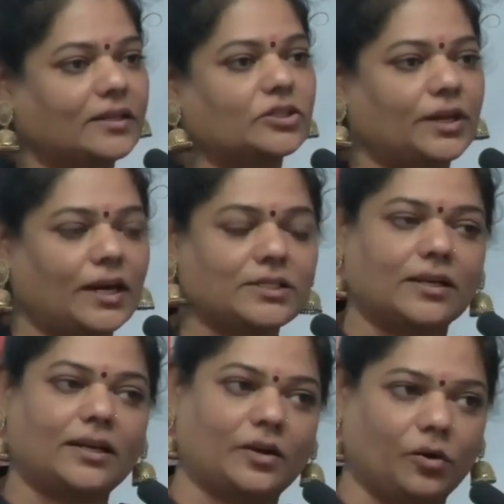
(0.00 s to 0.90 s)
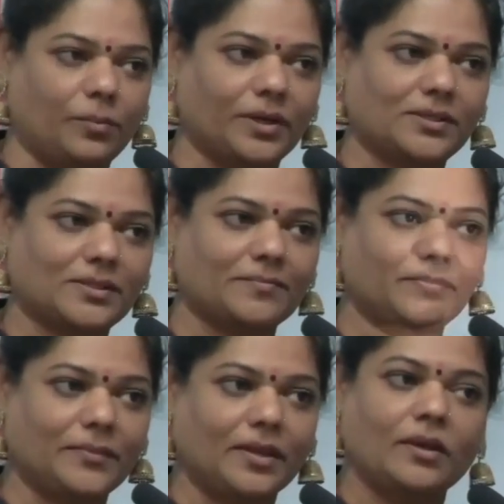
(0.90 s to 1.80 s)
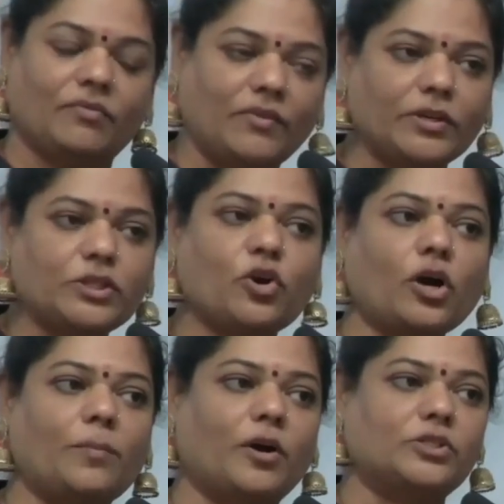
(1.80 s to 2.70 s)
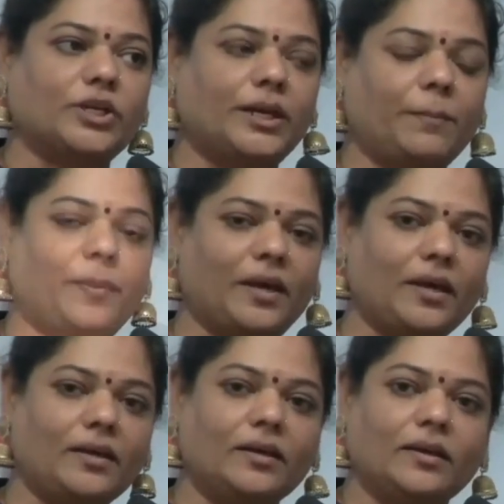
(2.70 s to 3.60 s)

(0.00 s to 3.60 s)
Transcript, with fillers: international economics. When we talk about GDP,